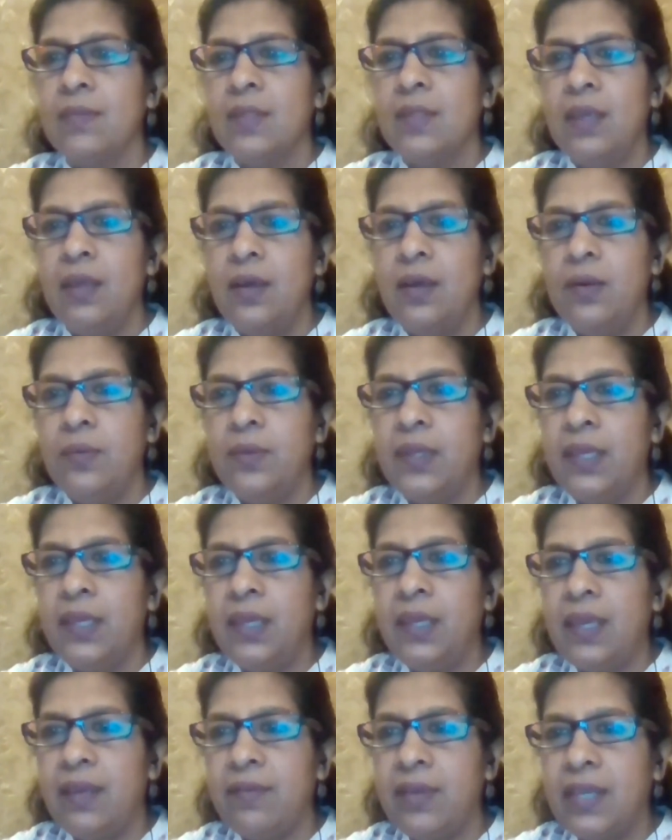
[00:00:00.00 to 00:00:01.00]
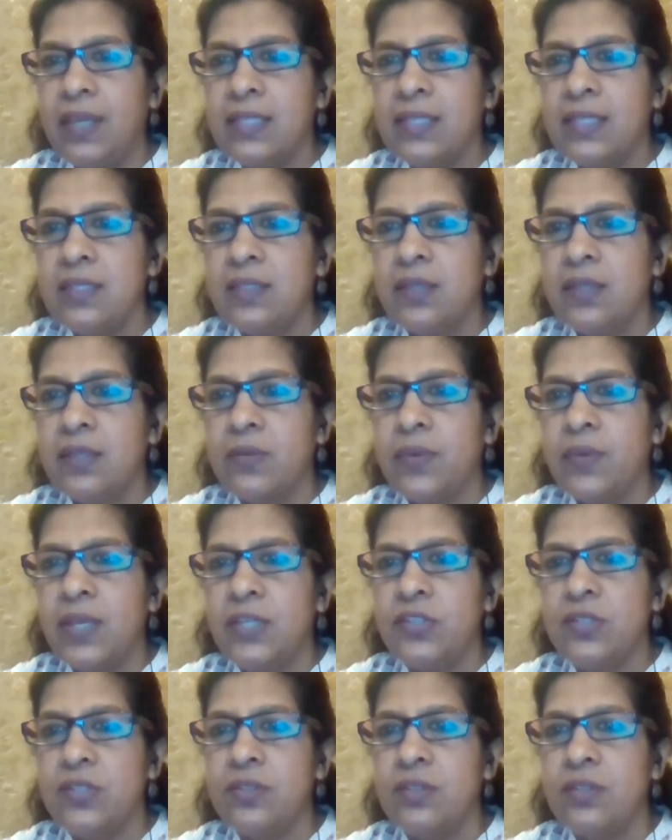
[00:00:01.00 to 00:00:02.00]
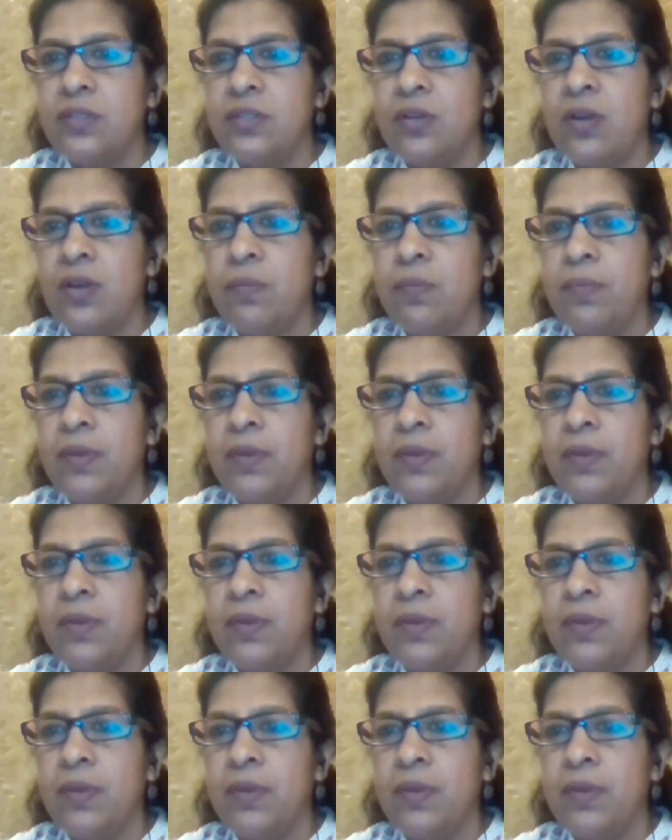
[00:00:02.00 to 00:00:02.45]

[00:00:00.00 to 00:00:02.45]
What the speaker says: Okay, have I answered the questions, Madhab?